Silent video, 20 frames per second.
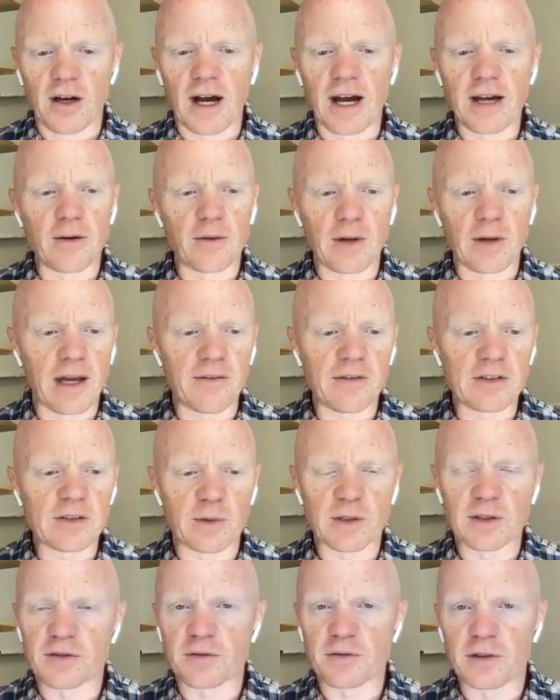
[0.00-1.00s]
I don't have
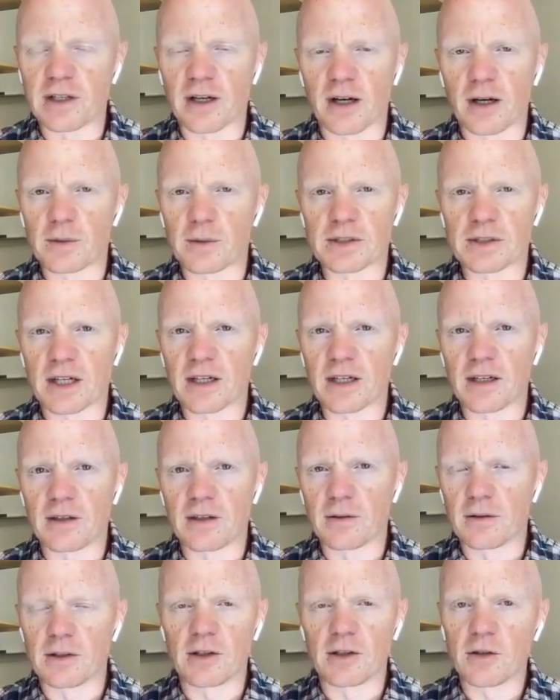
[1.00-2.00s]
as much free time as
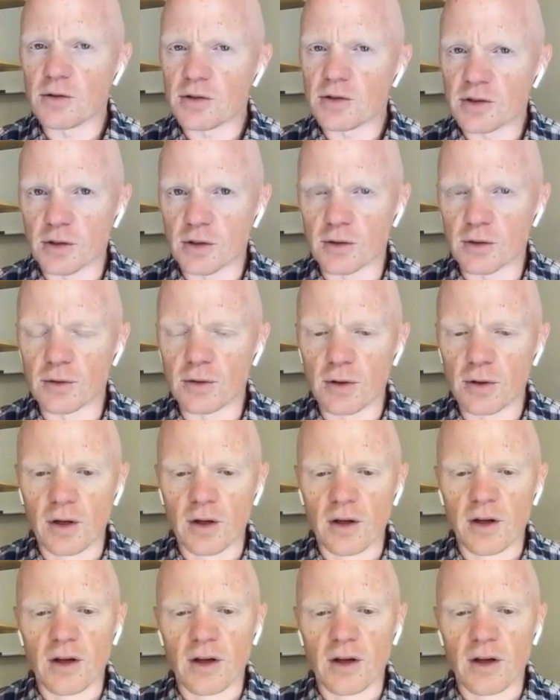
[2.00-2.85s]
I used to.